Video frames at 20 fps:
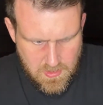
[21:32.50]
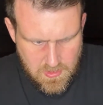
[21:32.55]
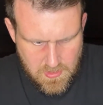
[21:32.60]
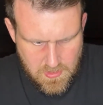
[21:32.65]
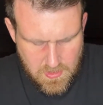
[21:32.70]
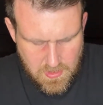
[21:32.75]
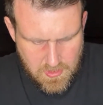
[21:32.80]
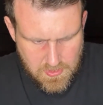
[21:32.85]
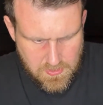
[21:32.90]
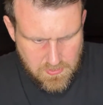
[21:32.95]

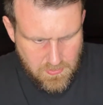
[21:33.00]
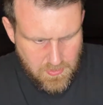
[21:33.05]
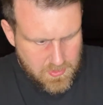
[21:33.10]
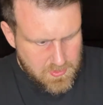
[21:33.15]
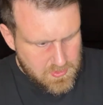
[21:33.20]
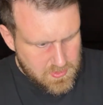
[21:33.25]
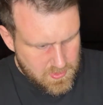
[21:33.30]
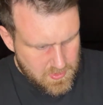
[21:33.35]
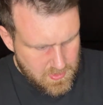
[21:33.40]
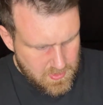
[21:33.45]
yeah, it's great
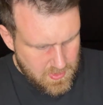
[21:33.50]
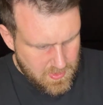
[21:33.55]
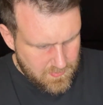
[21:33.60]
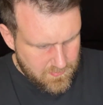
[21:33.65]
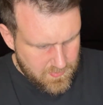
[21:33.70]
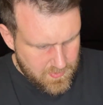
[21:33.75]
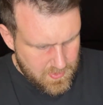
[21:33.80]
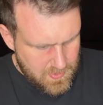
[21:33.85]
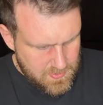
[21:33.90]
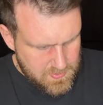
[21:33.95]
to then have
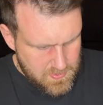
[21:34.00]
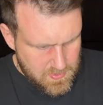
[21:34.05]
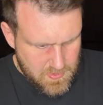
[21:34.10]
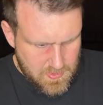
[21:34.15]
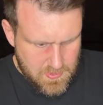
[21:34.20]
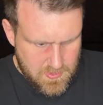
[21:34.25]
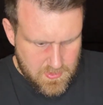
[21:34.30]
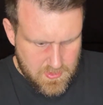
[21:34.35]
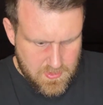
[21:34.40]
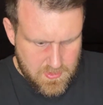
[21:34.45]
that as a
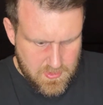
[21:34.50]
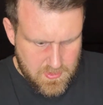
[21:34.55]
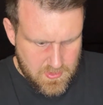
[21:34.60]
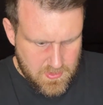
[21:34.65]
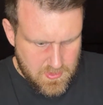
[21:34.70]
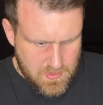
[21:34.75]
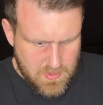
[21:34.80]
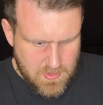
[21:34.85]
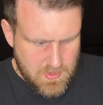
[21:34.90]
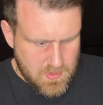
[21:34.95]

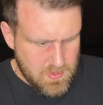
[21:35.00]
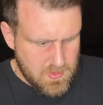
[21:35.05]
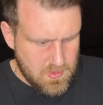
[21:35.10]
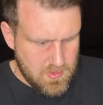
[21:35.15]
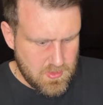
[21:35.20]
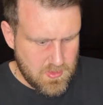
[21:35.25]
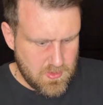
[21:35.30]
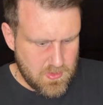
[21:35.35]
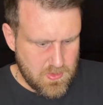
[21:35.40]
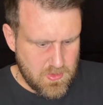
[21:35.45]

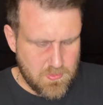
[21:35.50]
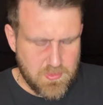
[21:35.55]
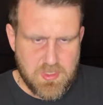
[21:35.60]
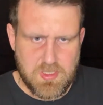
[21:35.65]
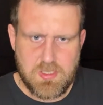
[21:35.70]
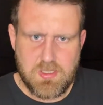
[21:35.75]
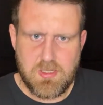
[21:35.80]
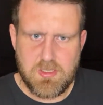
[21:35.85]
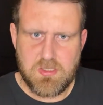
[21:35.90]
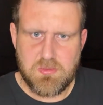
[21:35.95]
hobby
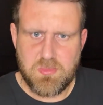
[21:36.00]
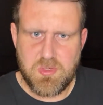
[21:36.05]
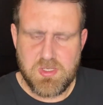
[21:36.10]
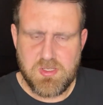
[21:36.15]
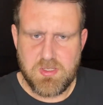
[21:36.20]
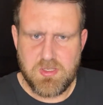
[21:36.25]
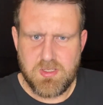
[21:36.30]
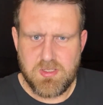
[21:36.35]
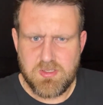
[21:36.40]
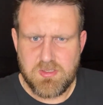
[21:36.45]
slash
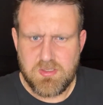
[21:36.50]
business.